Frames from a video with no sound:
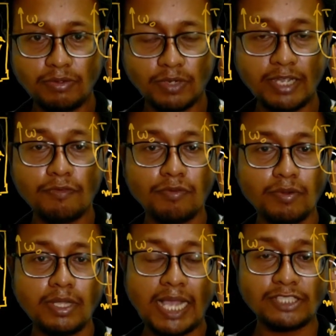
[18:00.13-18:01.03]
Okay.
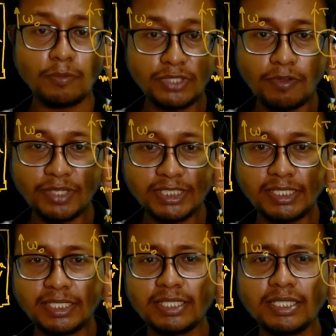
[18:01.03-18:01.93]
As observed from the
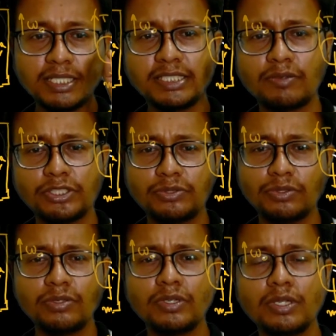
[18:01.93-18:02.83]
center is equals
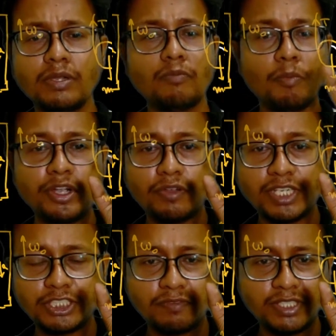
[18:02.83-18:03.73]
to moment of
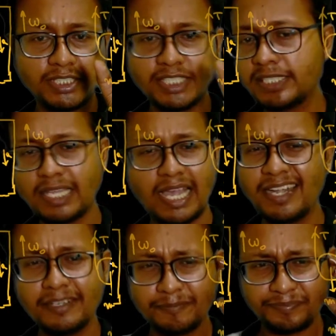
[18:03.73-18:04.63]
inertia of this disc
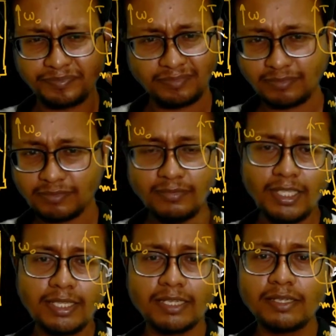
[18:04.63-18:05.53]
and
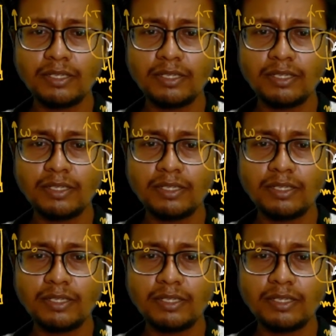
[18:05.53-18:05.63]
thing.